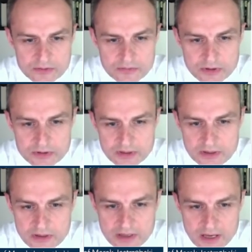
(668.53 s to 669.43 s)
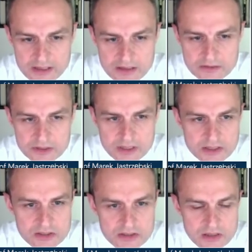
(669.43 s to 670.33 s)
for the kind
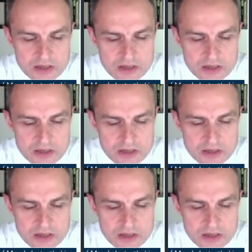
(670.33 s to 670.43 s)
invitation